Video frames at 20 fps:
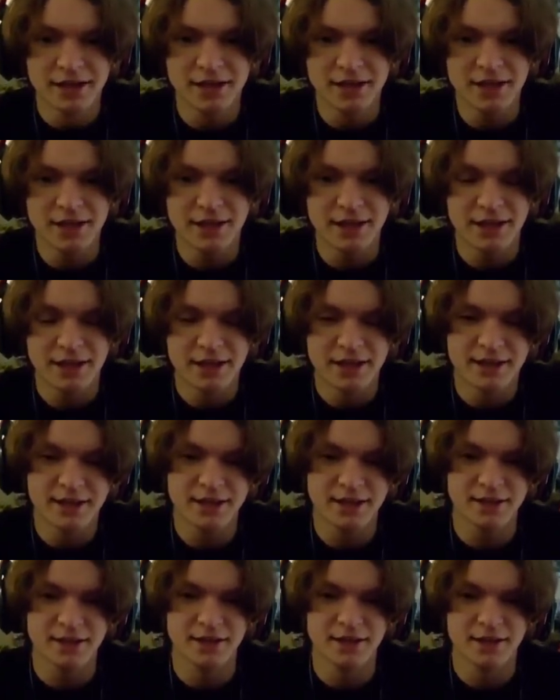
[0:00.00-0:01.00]
He,
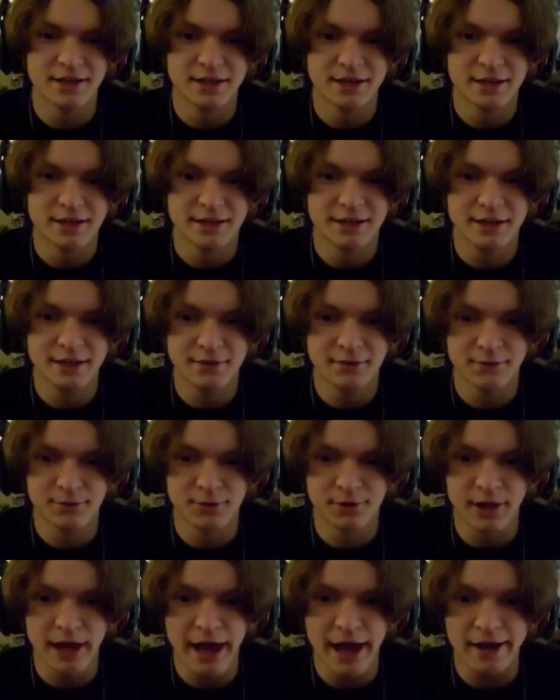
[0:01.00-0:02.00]
he, he
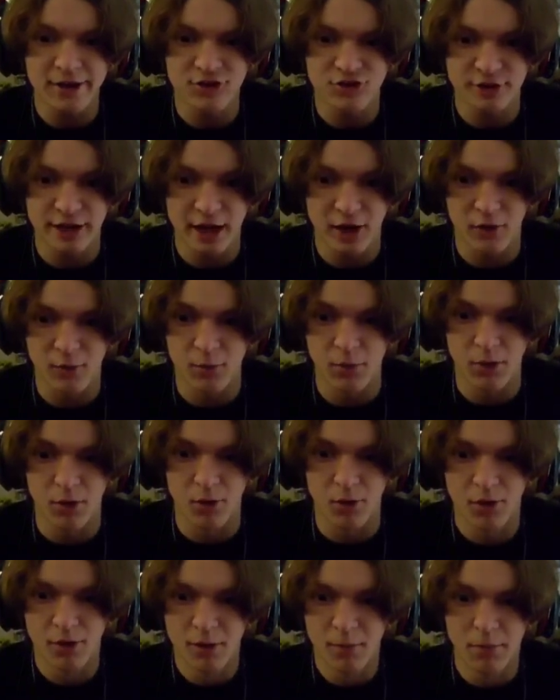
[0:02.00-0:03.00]
lashed out,
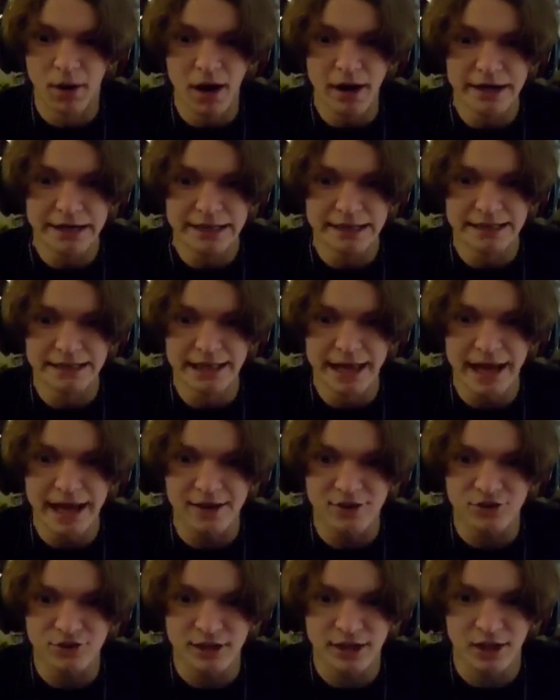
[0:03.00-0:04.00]
bro. Bonnie
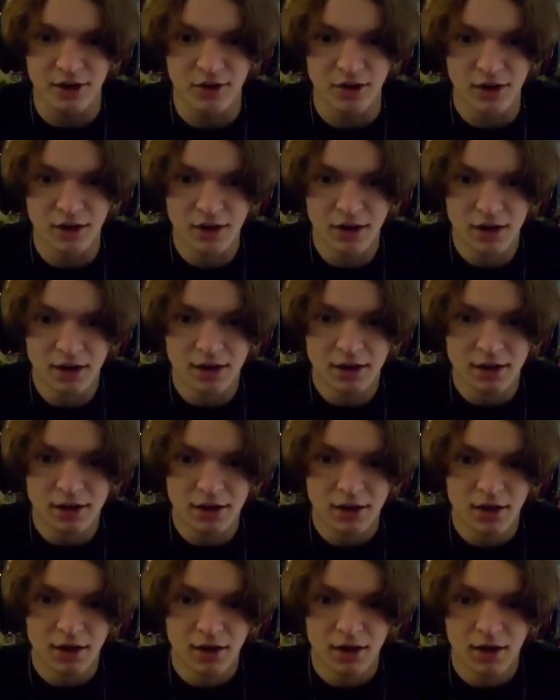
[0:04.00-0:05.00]
lashed out.
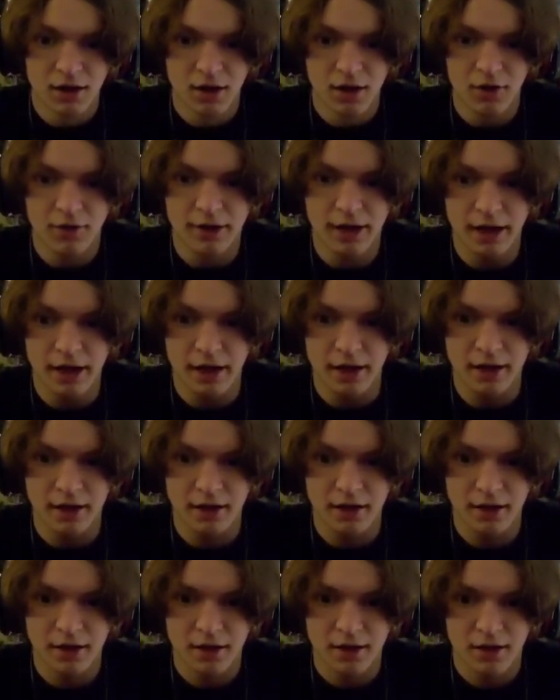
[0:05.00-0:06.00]
Okay.
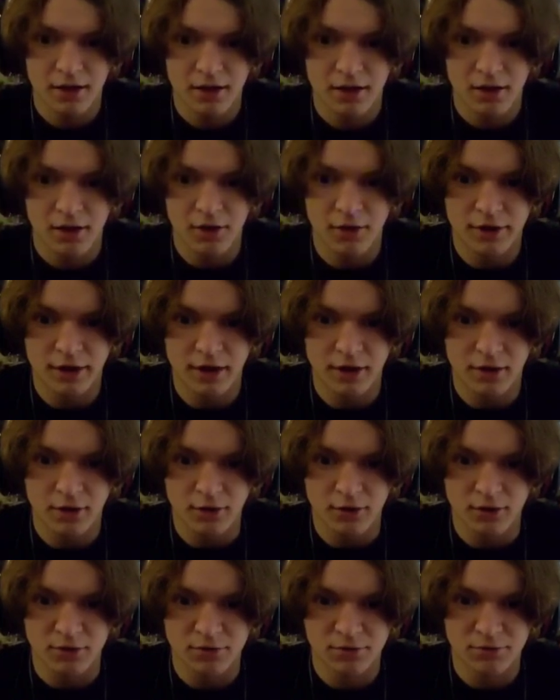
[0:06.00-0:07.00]
Okay.
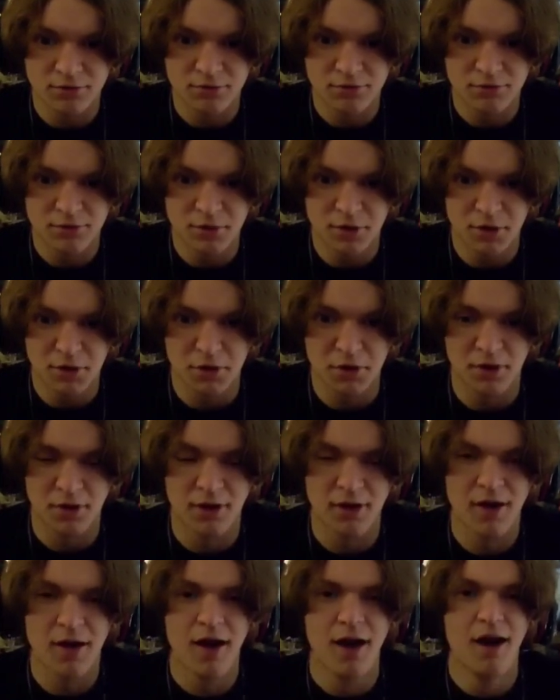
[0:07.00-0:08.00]
Oh.
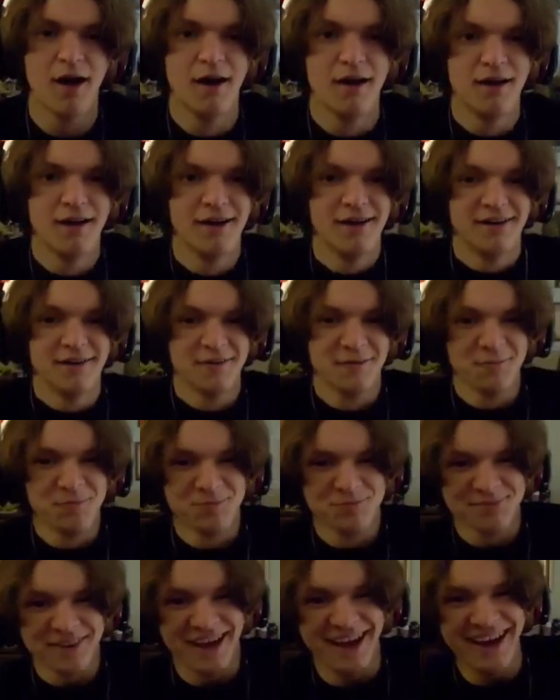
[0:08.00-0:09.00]
Oh.
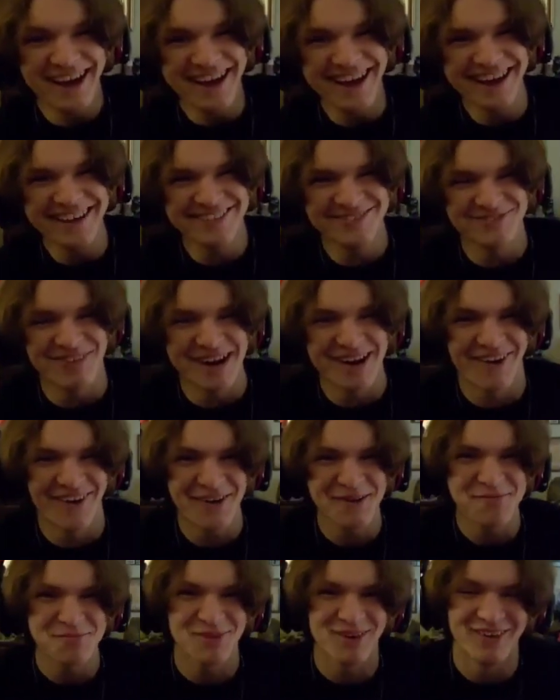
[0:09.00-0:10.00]
That's, that's my
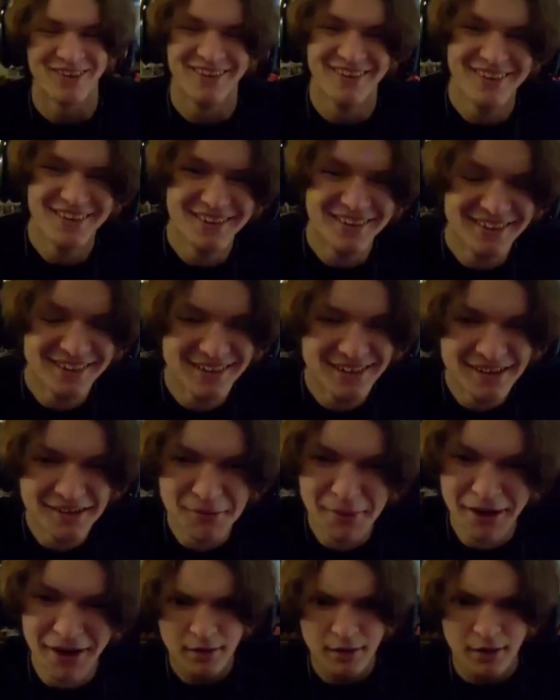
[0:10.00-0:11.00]
heart, bro.
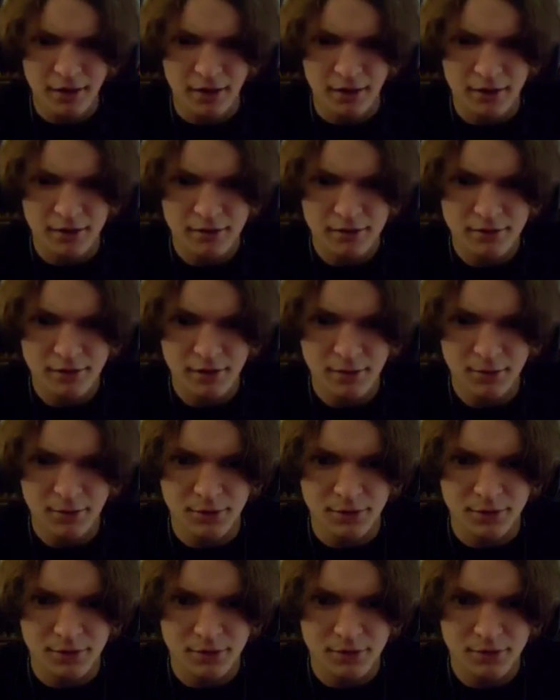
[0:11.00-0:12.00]
You know, I'm
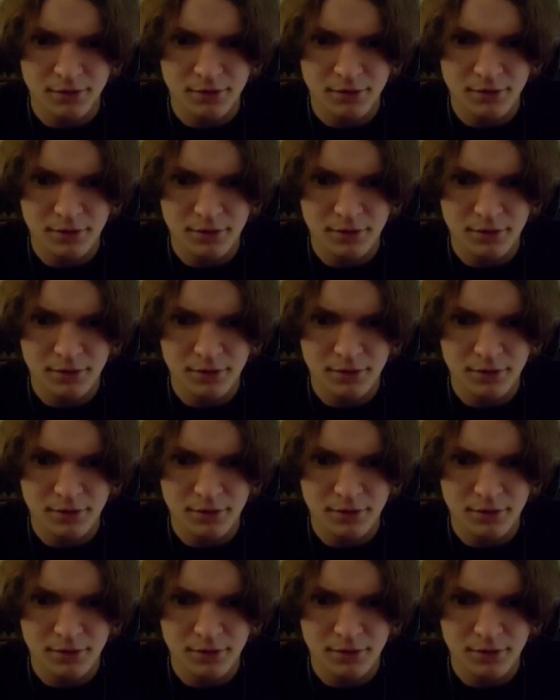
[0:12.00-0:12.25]
good.